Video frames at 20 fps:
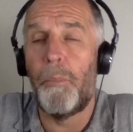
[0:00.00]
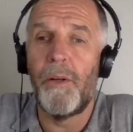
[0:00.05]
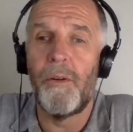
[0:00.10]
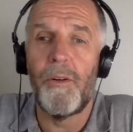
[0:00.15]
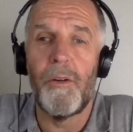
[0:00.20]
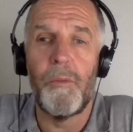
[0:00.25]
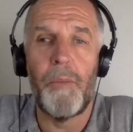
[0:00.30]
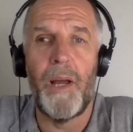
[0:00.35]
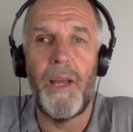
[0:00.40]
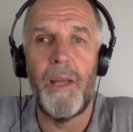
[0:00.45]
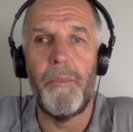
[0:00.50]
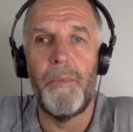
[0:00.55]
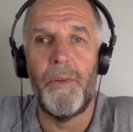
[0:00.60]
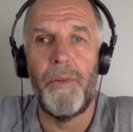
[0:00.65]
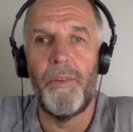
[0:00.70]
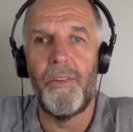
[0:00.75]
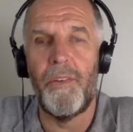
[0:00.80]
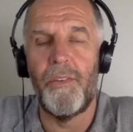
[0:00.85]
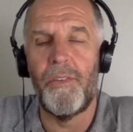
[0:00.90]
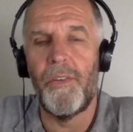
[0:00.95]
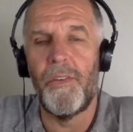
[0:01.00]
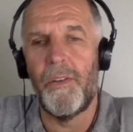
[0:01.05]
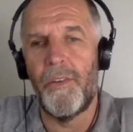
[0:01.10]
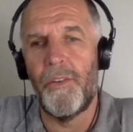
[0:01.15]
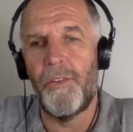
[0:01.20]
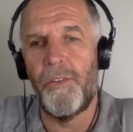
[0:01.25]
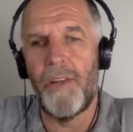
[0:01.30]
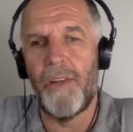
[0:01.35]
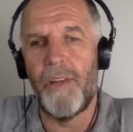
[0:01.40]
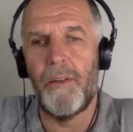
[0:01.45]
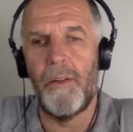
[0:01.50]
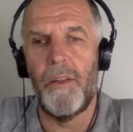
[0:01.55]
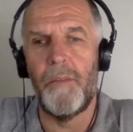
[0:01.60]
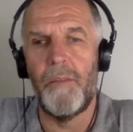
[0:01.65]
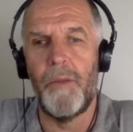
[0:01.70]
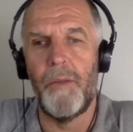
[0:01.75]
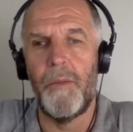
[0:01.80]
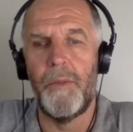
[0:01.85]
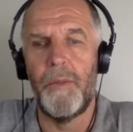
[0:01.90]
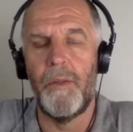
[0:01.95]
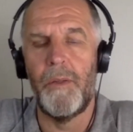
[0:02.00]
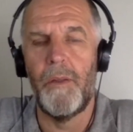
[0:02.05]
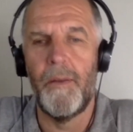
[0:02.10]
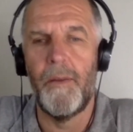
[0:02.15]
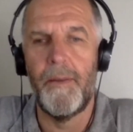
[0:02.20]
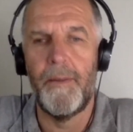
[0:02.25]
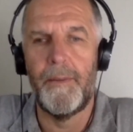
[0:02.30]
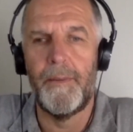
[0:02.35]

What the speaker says: popular are payments inside the channel at the moment?